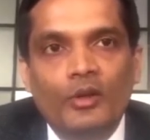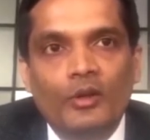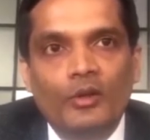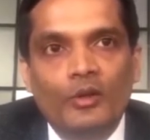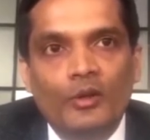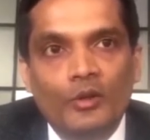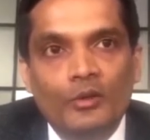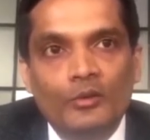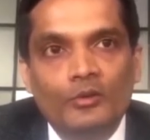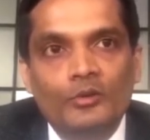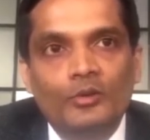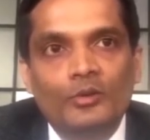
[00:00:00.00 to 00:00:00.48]

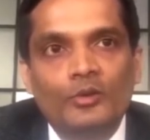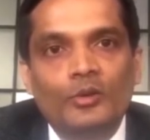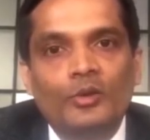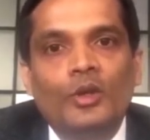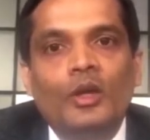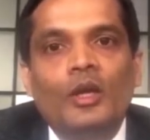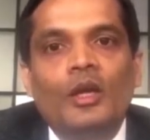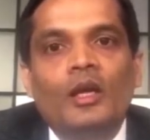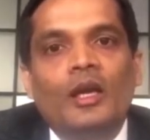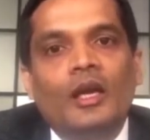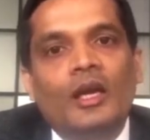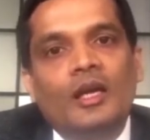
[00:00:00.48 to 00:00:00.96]
honestly
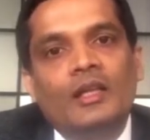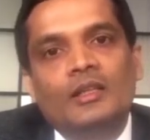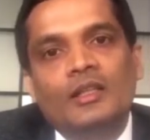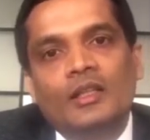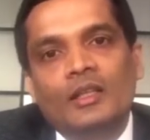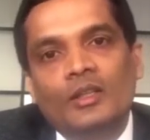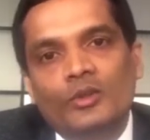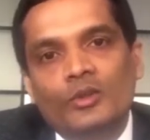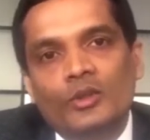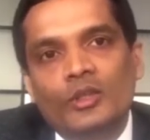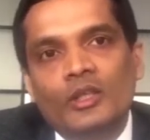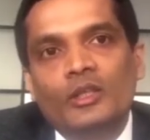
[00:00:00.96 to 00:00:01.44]
speaking
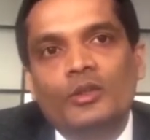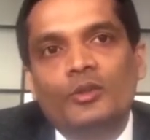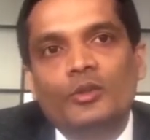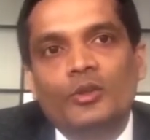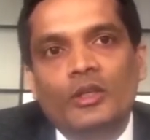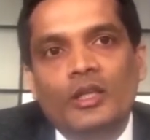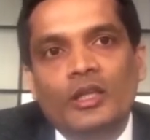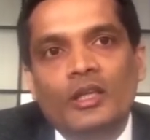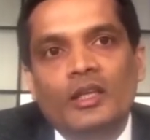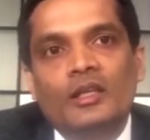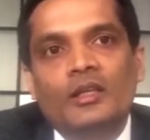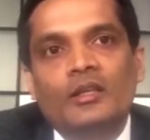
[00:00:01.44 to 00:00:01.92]

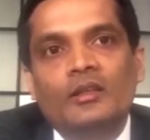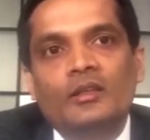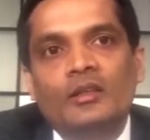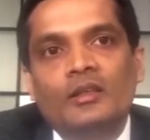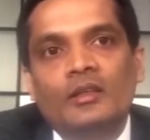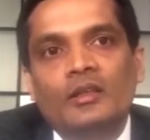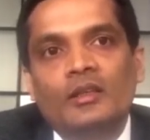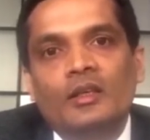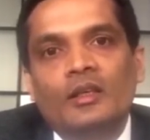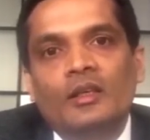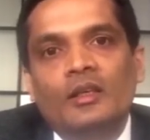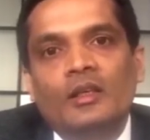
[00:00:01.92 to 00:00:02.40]
trust me
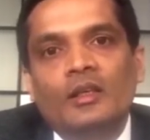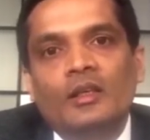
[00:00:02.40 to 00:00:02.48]
when